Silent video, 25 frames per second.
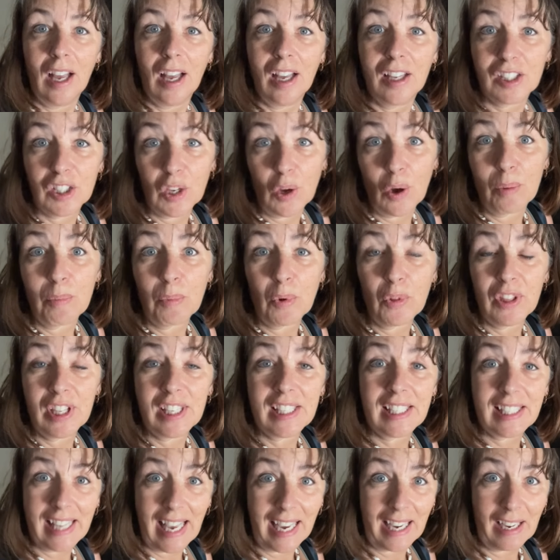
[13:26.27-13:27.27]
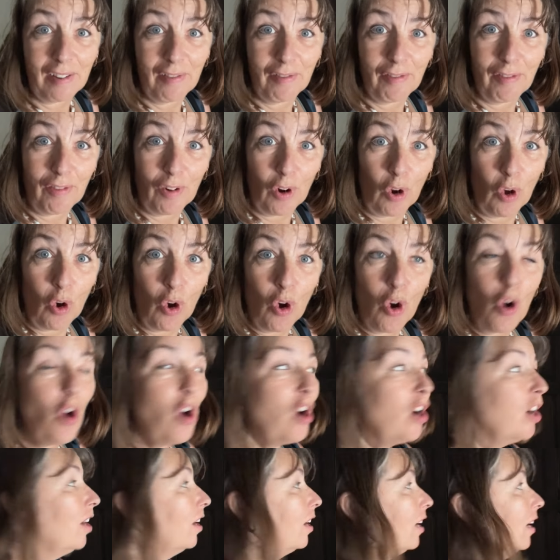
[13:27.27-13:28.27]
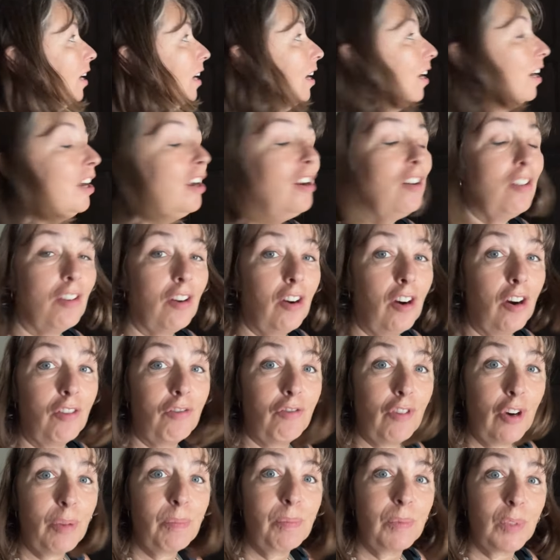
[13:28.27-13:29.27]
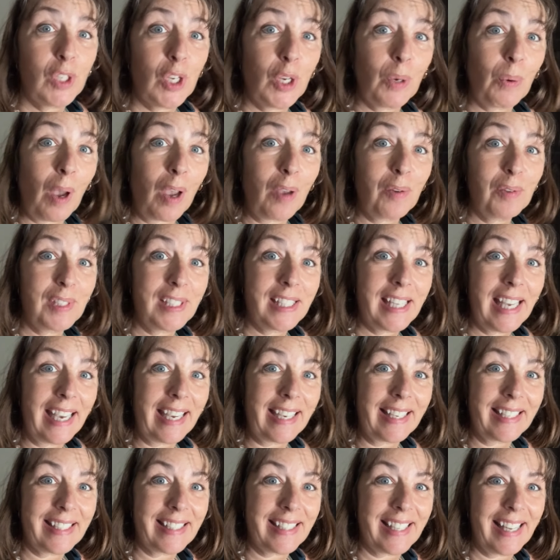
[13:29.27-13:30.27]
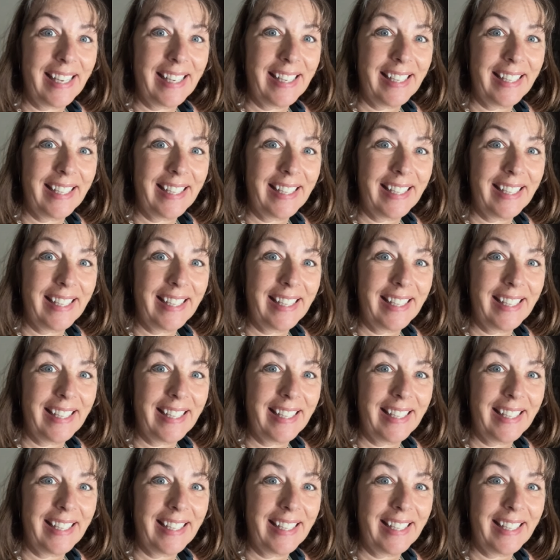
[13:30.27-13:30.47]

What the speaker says: So I'm on the second floor, room 206.